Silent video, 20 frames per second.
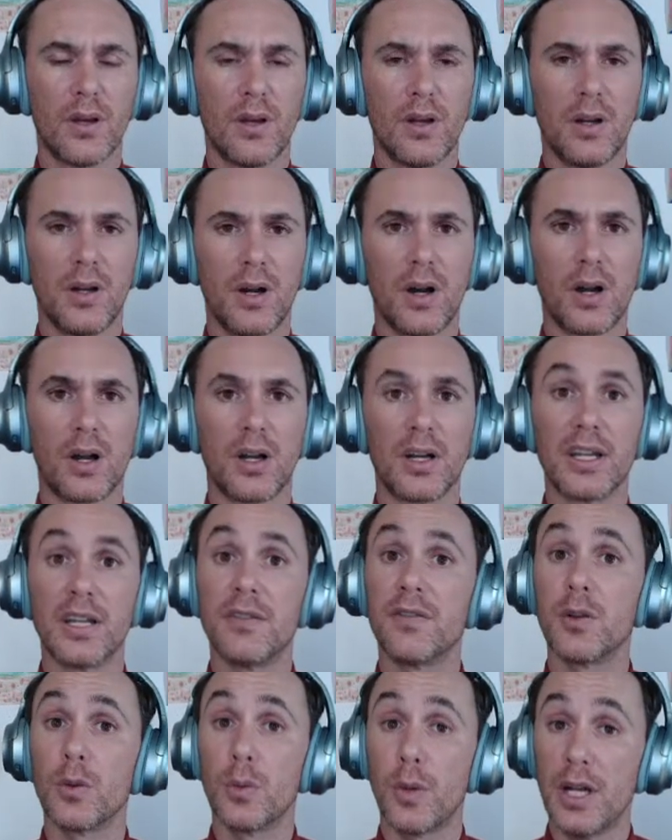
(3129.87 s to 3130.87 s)
are
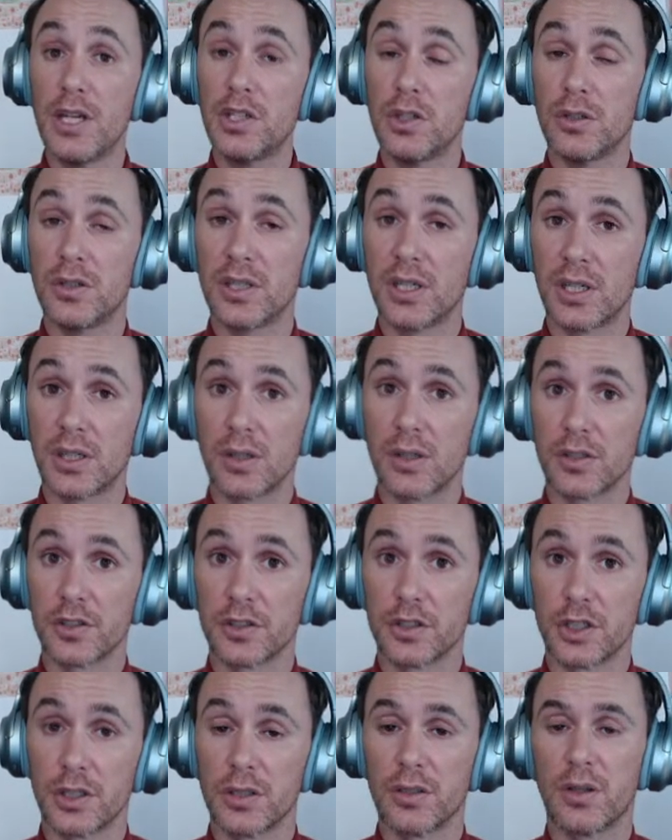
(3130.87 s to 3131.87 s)
influential in a
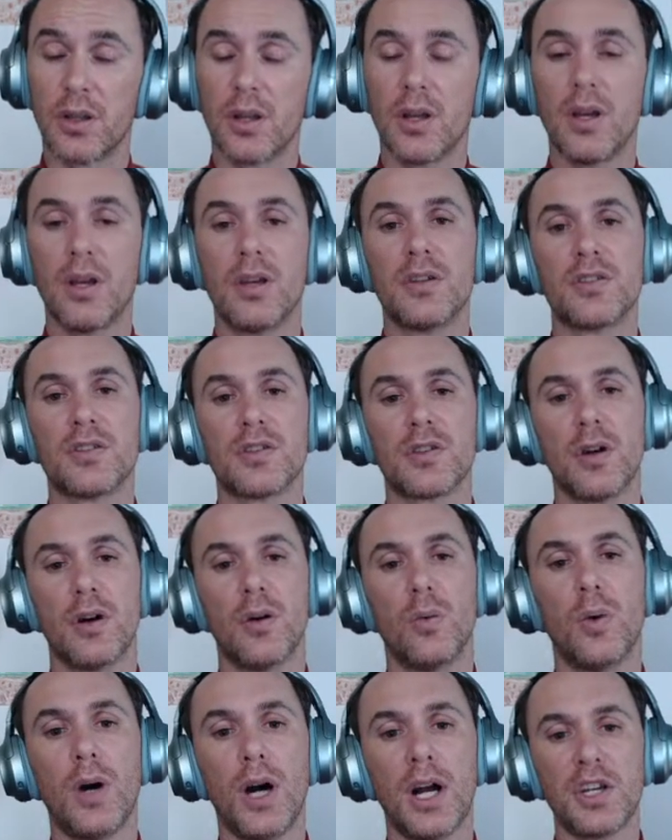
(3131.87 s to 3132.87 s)
culture. So
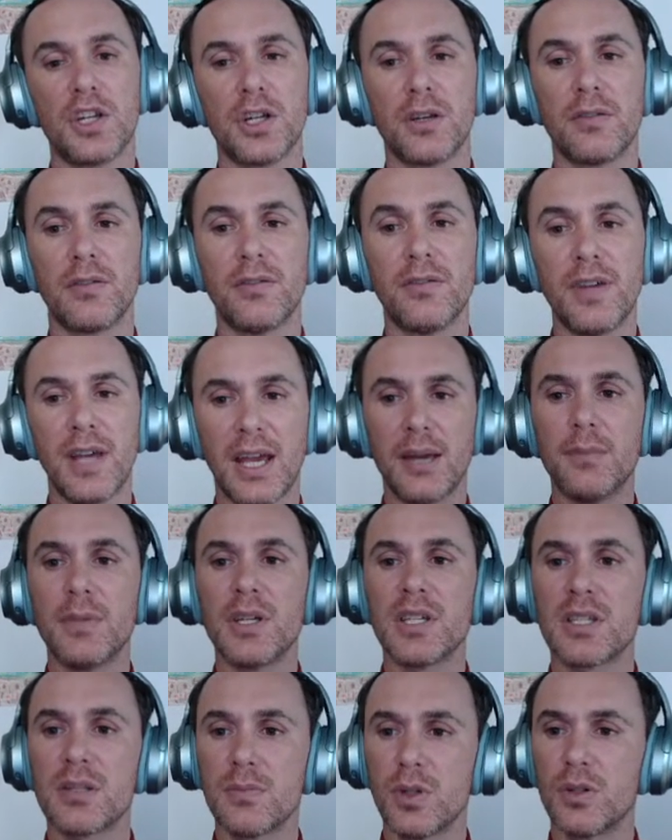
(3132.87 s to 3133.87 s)
watching
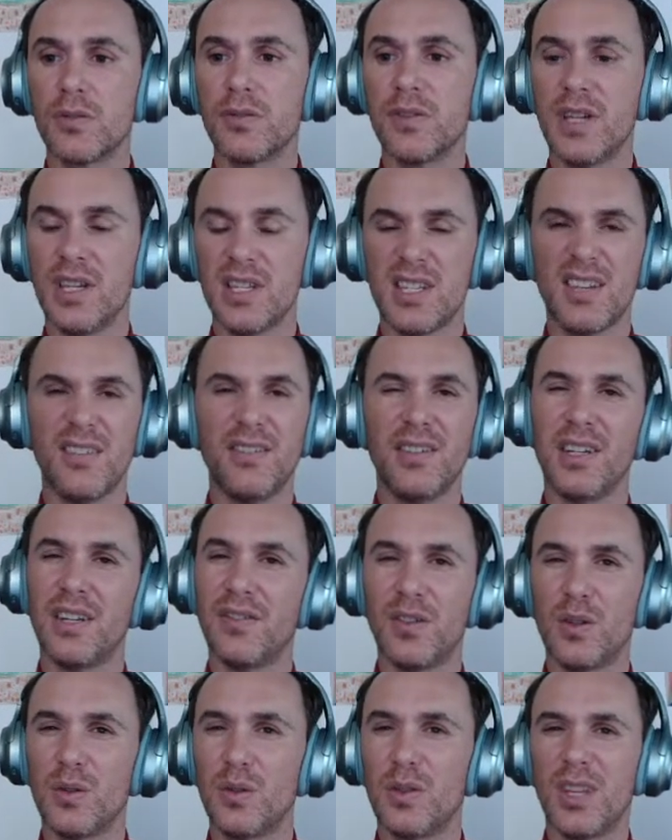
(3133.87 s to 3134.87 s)
famous movies, even if
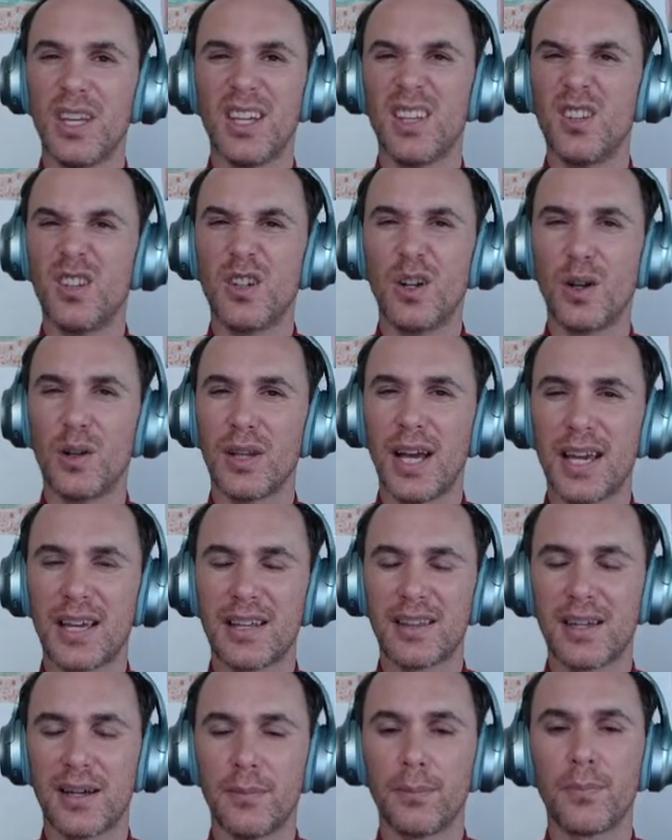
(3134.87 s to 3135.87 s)
you think you don't like
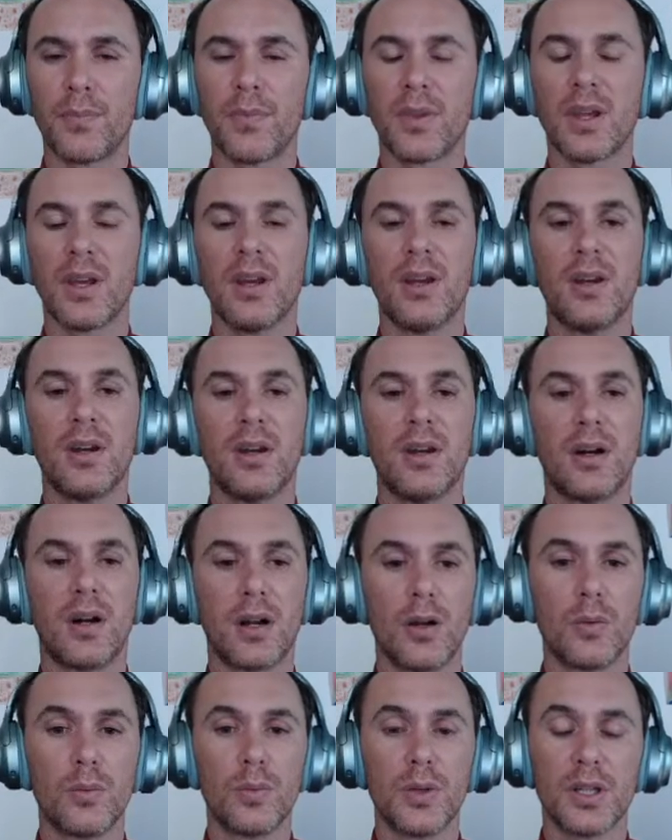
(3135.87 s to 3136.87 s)
them, are
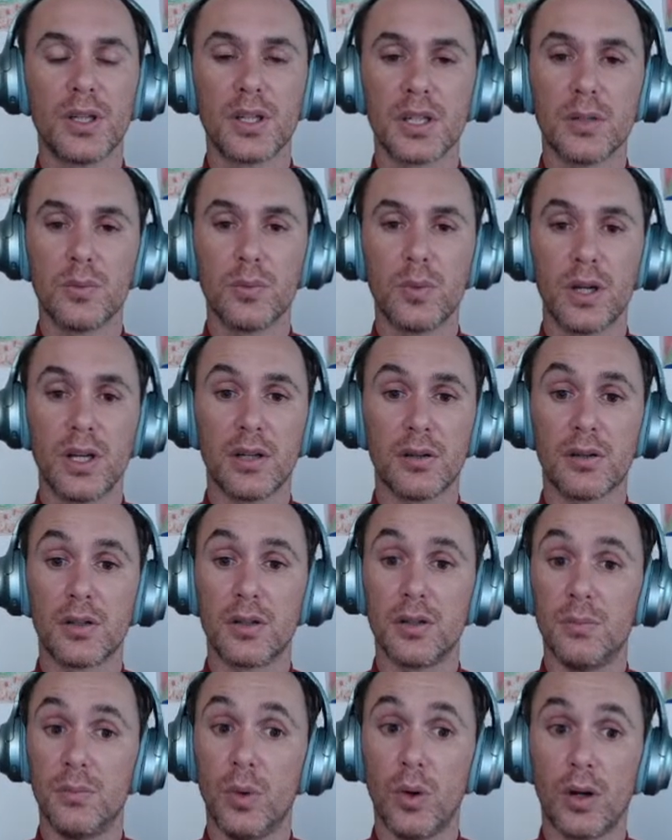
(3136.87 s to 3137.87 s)
a really good way to
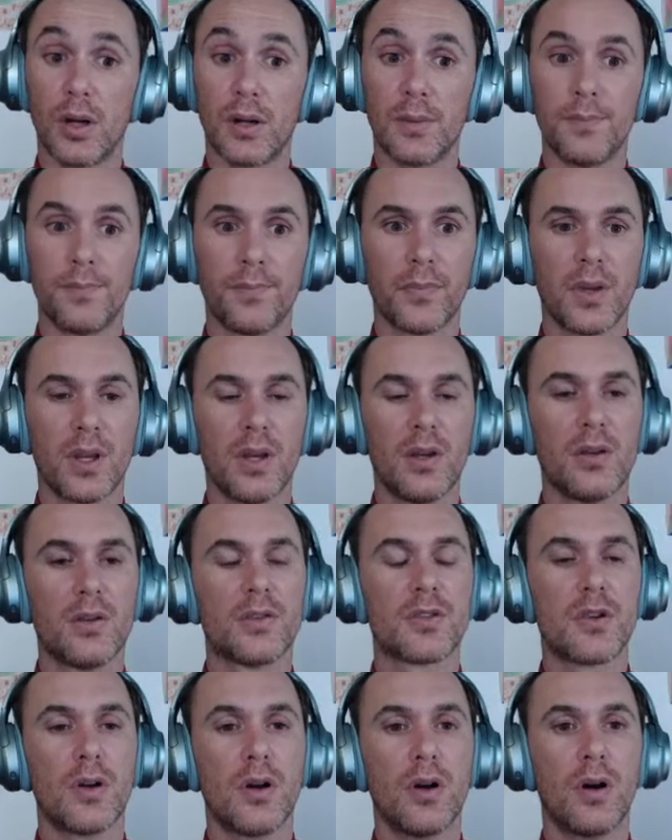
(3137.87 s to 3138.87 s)
learn more.
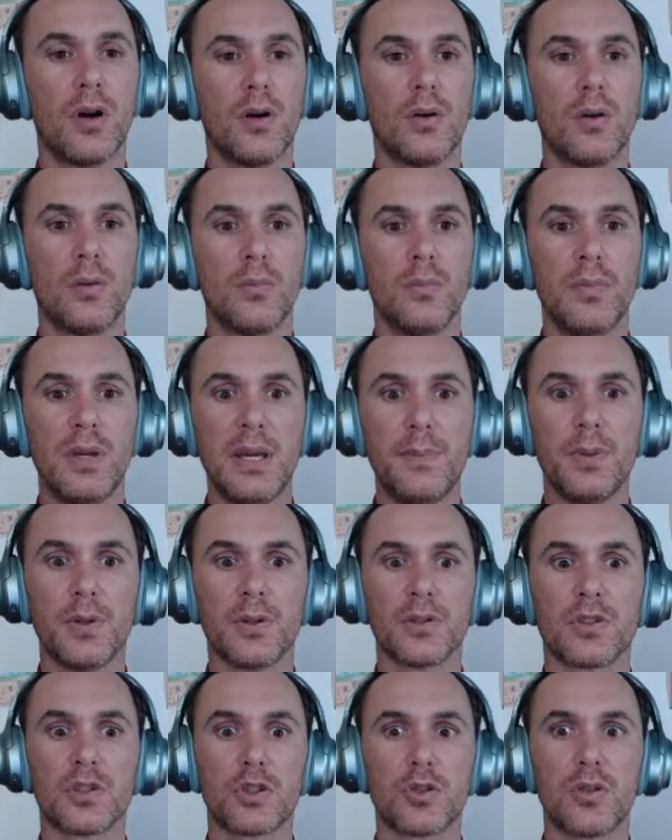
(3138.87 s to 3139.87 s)
So people
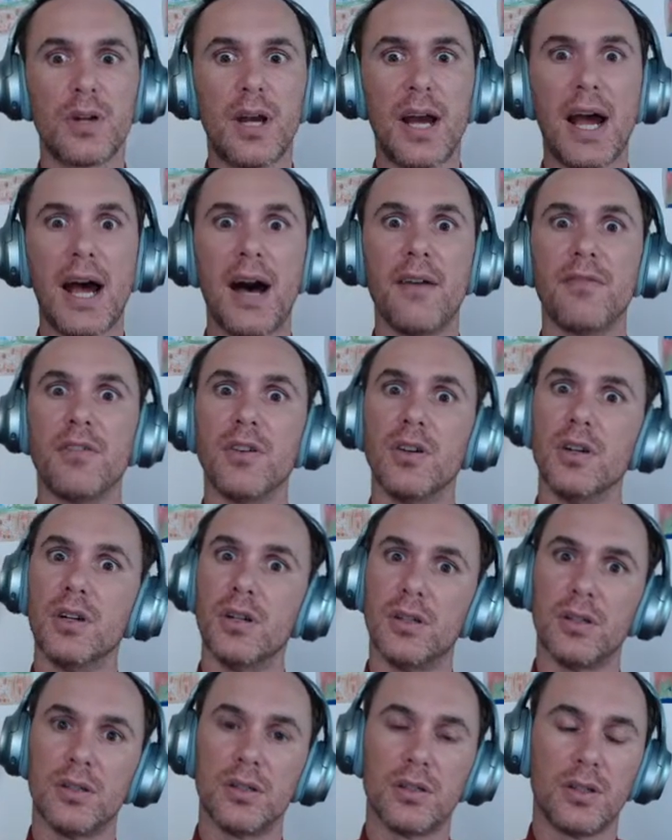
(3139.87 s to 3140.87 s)

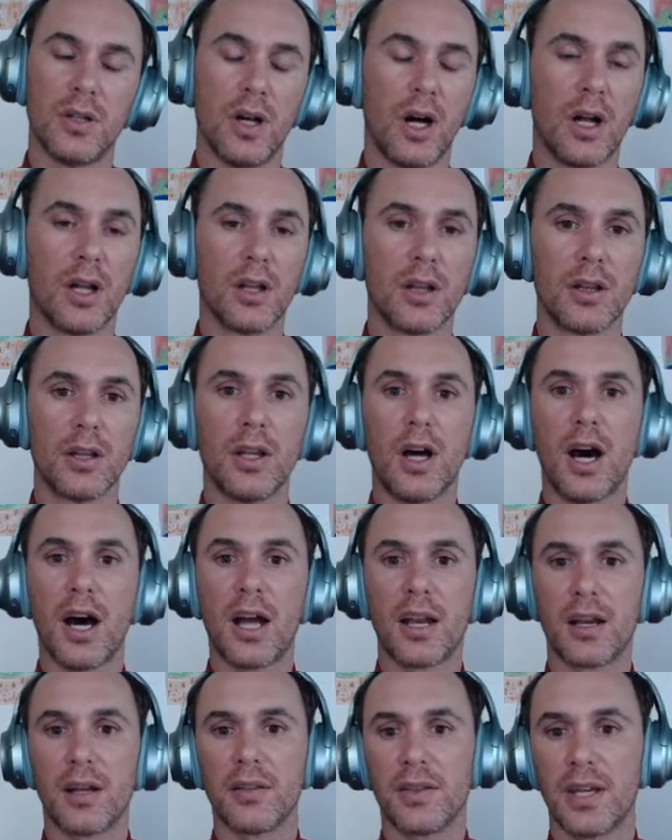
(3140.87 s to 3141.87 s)
travel a lot
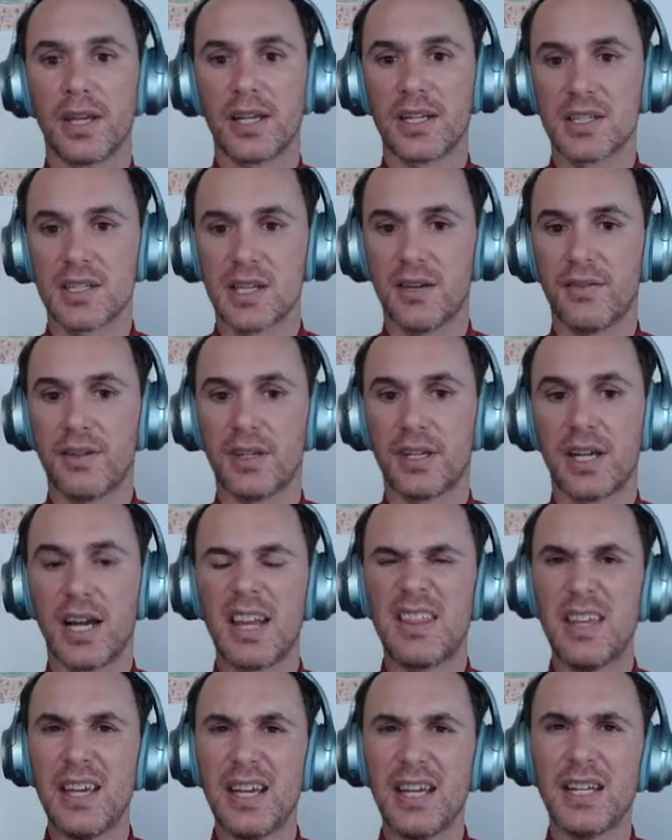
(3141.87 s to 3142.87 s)
on Thanksgiving. I
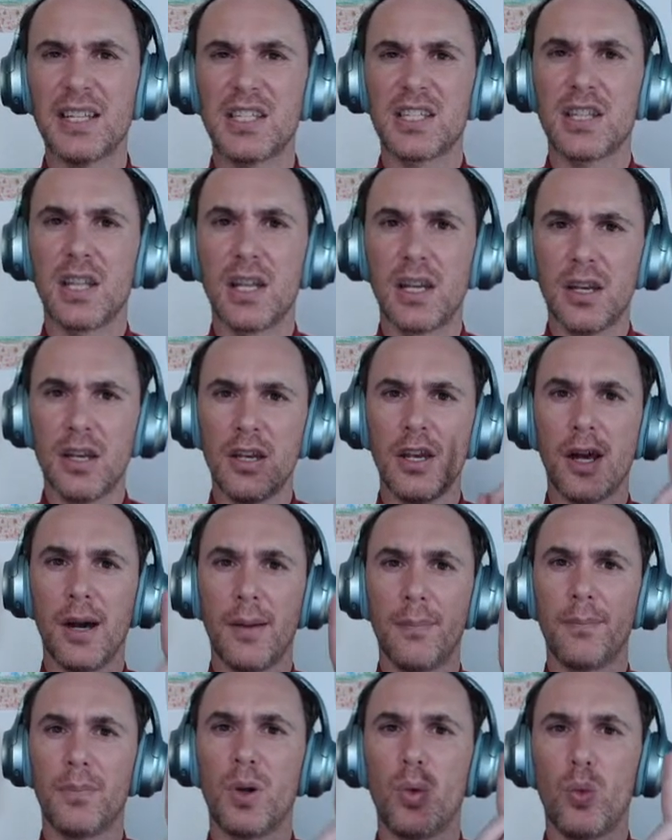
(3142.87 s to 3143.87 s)
think it's the
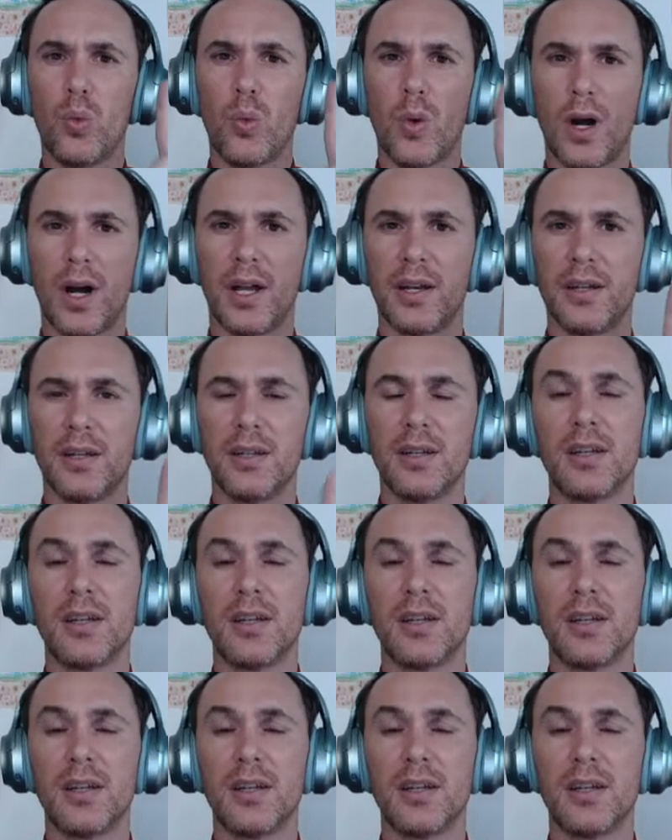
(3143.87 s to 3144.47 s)
#1